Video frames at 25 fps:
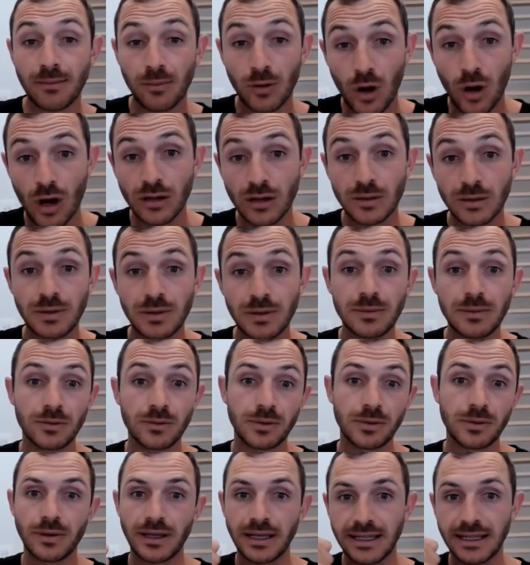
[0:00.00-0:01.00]
calling people,
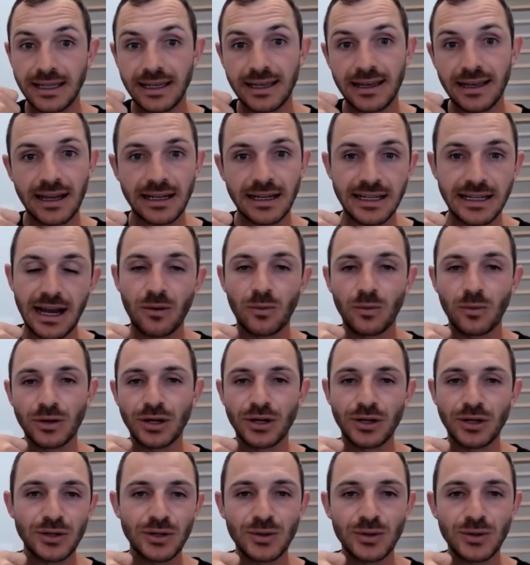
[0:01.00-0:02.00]
and people are like, yeah, I want
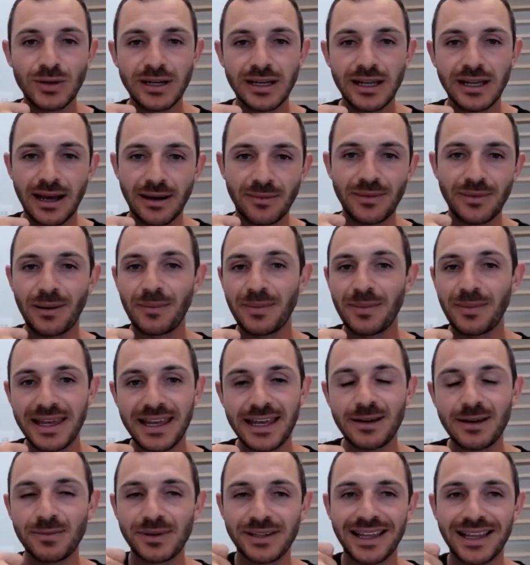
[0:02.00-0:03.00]
to do it. I'm
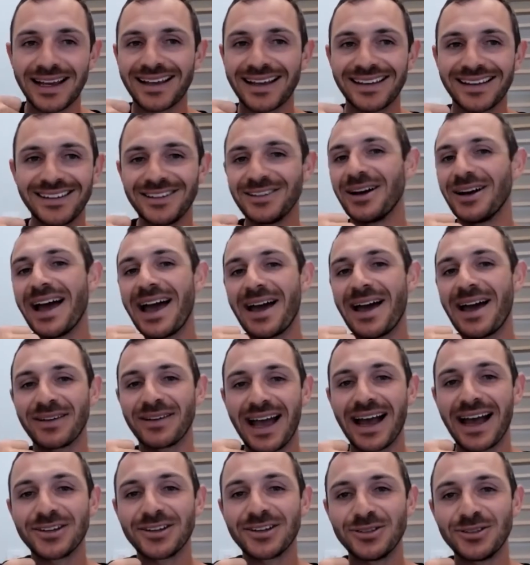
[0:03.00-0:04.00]
in, but I haven't
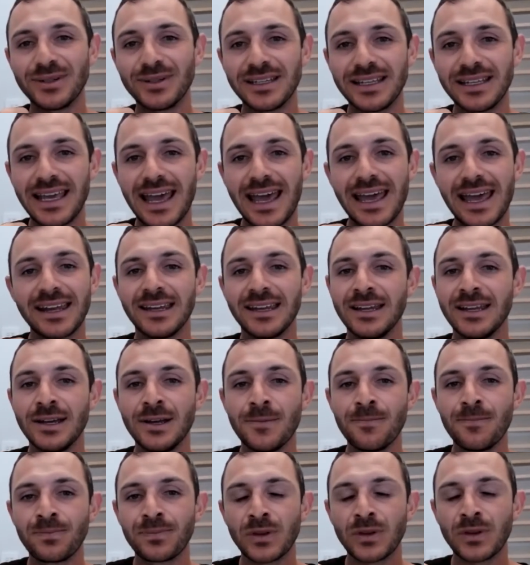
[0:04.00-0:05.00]
got to it yet.
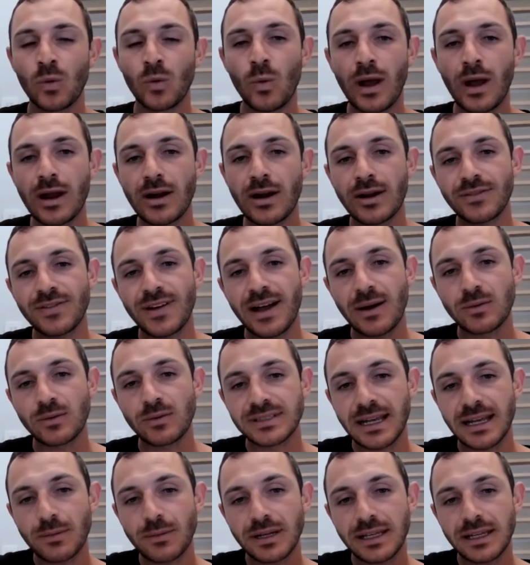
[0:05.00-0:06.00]
Where if I
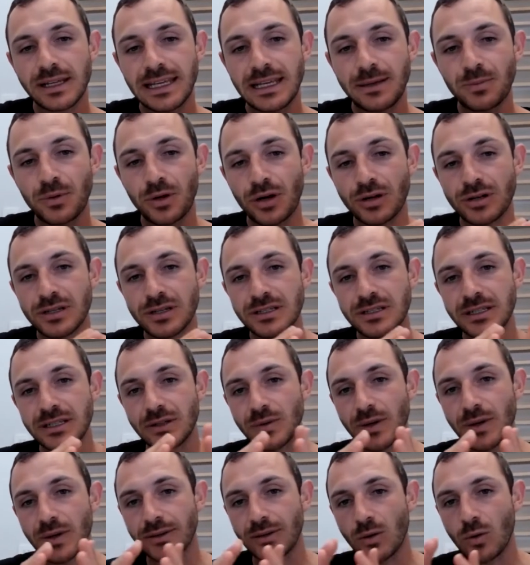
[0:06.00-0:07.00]
was able to keep urgency
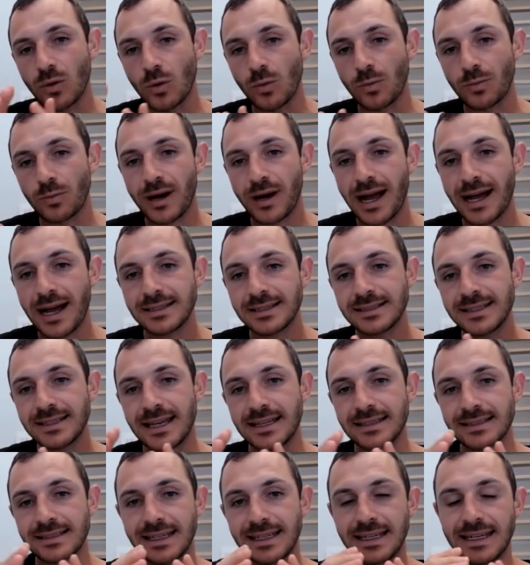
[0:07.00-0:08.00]
throughout the whole
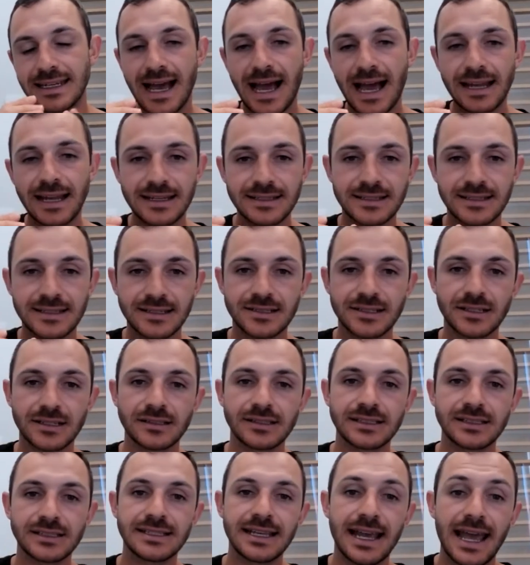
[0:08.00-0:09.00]
process and not
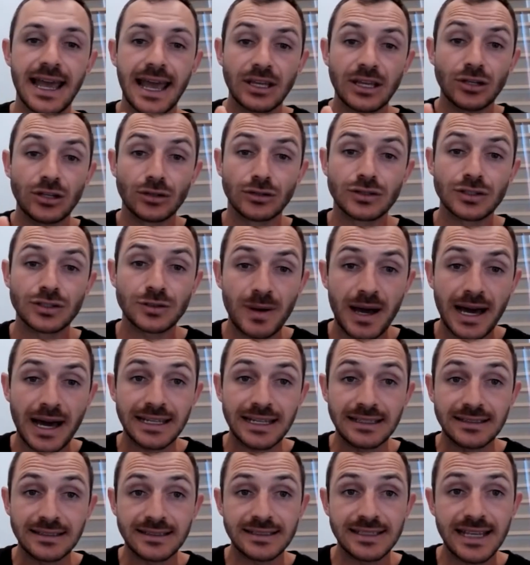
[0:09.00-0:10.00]
necessarily say, hey, your
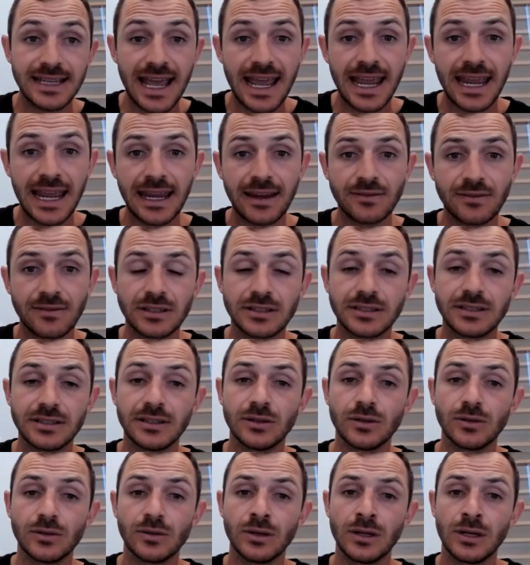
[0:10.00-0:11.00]
spot is saved
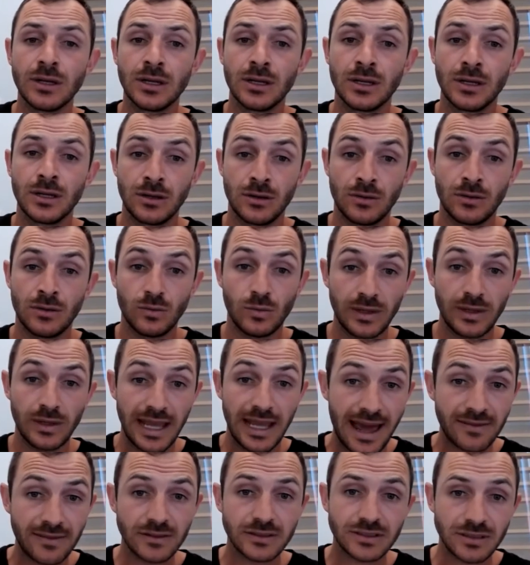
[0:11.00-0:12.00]
until we
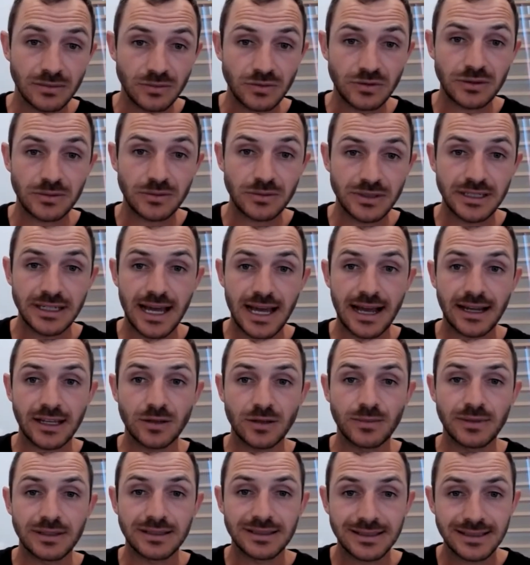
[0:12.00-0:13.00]
have the subscription
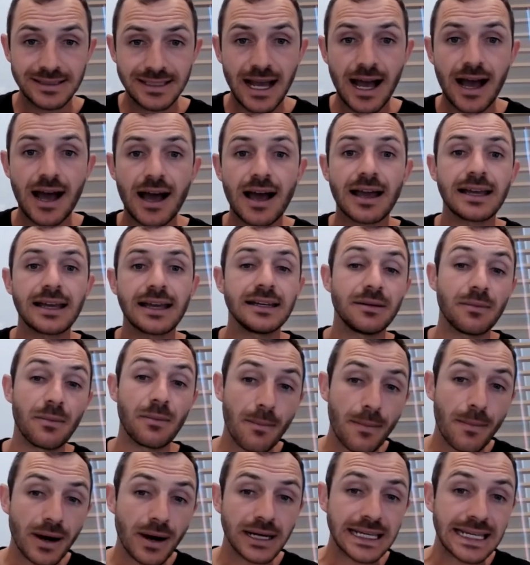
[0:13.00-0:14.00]
document signed and
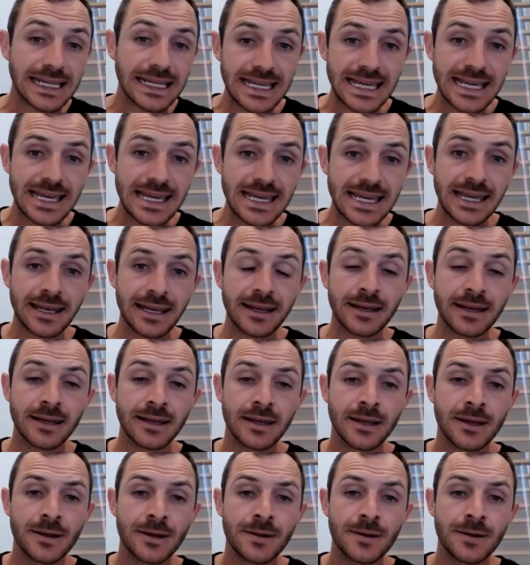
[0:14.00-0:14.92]
money in,